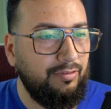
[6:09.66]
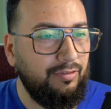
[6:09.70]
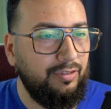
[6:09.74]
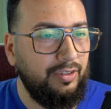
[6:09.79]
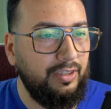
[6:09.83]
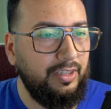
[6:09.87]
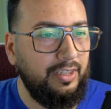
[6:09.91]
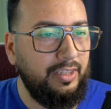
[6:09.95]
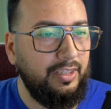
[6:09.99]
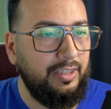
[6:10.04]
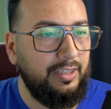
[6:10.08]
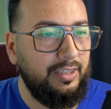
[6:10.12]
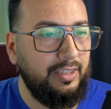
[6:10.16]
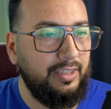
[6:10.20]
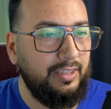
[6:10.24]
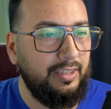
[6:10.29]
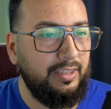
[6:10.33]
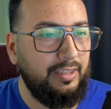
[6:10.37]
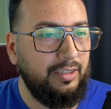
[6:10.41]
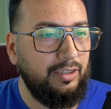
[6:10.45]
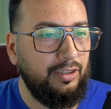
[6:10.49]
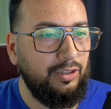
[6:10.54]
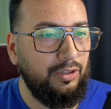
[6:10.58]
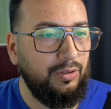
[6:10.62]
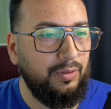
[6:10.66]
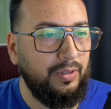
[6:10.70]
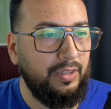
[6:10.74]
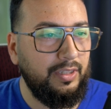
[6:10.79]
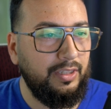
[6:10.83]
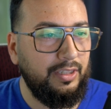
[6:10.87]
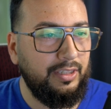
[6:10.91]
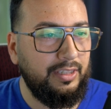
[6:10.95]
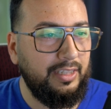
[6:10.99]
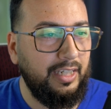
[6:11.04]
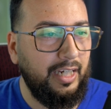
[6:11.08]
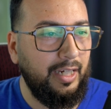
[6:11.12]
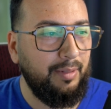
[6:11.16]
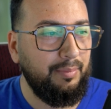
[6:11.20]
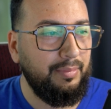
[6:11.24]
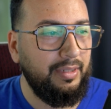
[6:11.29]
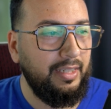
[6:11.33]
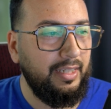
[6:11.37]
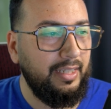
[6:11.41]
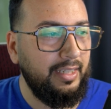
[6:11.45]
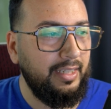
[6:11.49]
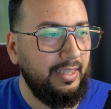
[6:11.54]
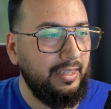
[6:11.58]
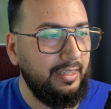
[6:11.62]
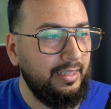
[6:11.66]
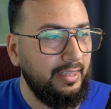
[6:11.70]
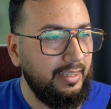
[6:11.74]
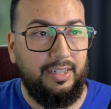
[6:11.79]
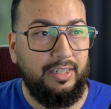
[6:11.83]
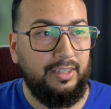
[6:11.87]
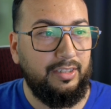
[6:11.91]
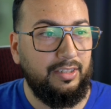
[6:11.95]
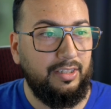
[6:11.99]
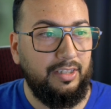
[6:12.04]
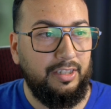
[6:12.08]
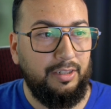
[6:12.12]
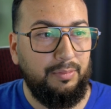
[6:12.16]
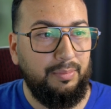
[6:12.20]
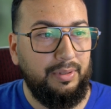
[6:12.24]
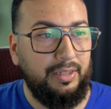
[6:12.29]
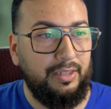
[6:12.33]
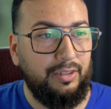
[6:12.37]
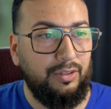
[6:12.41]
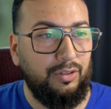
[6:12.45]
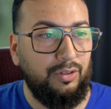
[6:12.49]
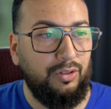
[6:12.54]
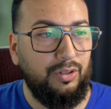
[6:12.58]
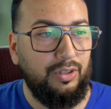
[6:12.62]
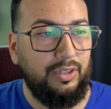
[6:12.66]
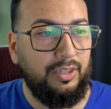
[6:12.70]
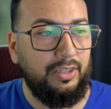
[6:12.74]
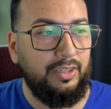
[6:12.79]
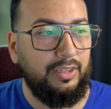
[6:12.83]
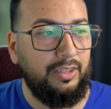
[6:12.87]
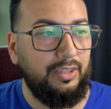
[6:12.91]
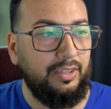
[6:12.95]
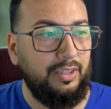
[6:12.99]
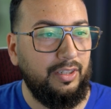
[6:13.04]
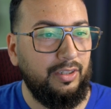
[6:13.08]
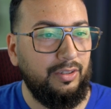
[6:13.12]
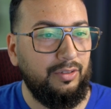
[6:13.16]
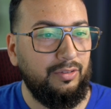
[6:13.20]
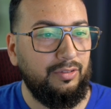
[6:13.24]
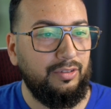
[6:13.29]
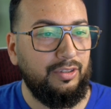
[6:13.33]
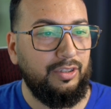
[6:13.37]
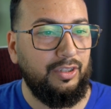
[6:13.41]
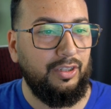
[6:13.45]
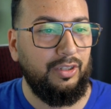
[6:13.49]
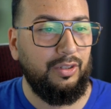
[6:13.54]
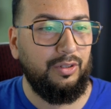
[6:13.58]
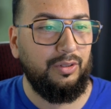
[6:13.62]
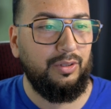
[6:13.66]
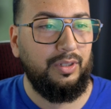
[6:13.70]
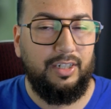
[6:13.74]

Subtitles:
footage into your timeline, and it's gonna be in order, you know. So